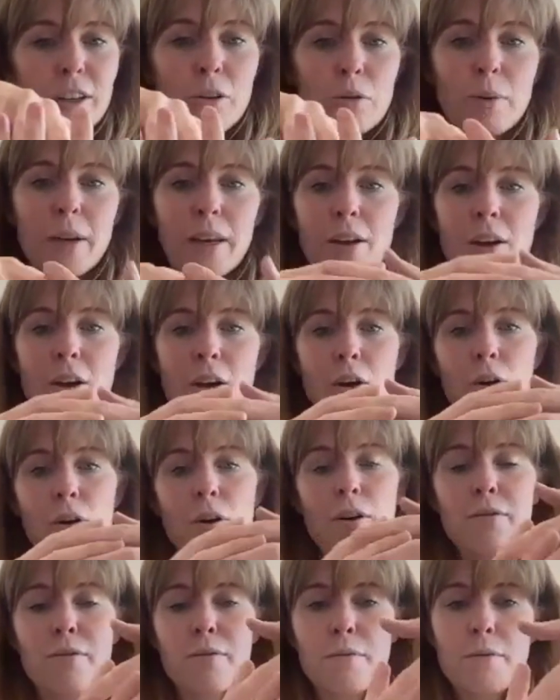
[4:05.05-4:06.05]
It would be
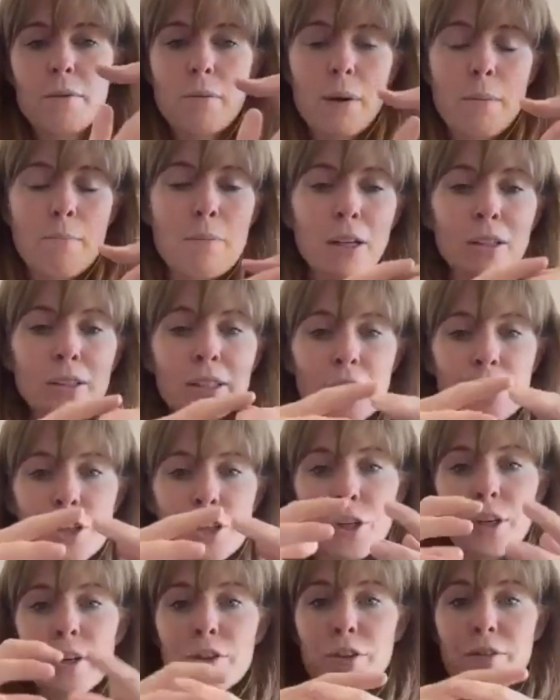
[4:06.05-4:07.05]
a
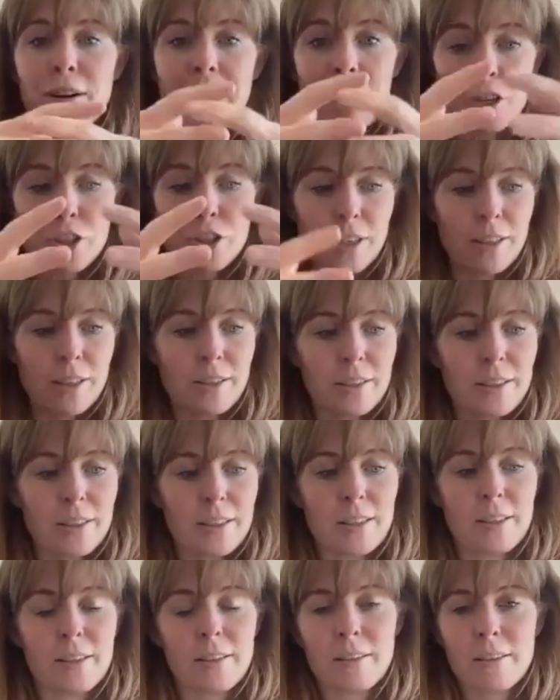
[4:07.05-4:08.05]
multitude of
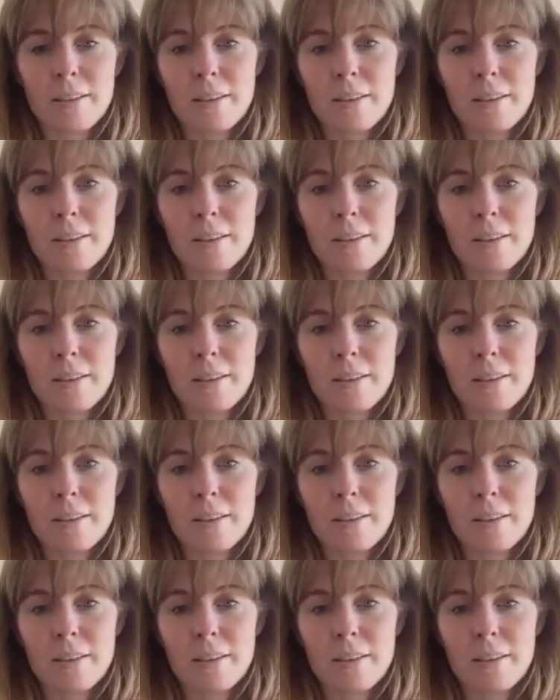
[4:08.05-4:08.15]
directions,